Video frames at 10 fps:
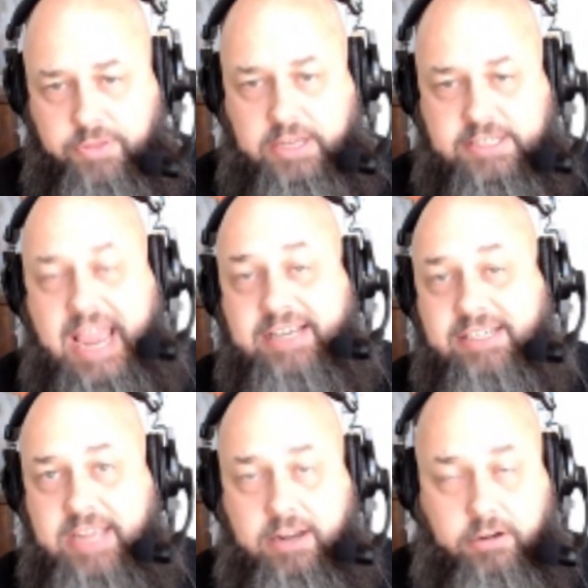Dak
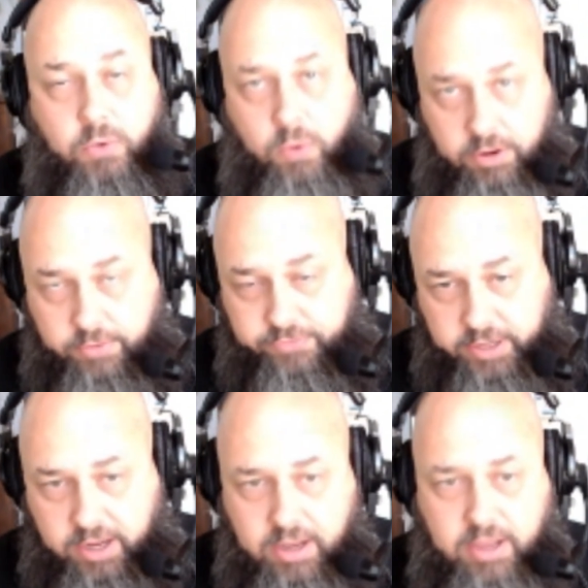has handled it
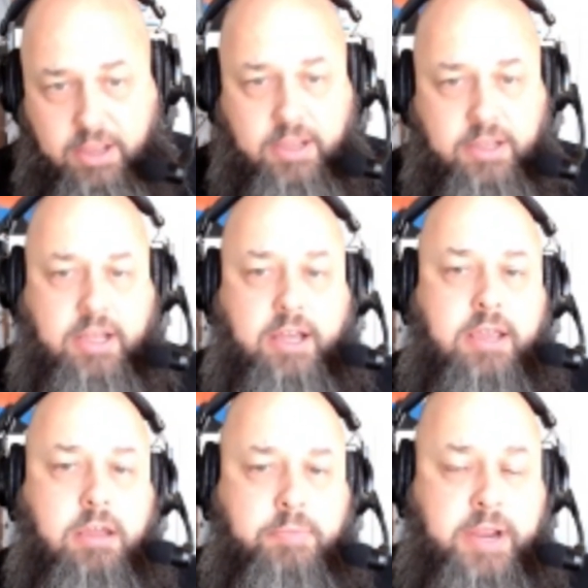wonderfully.
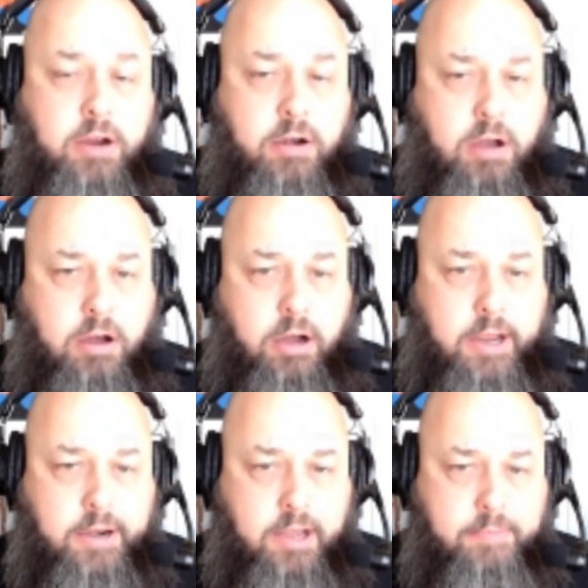He appeared on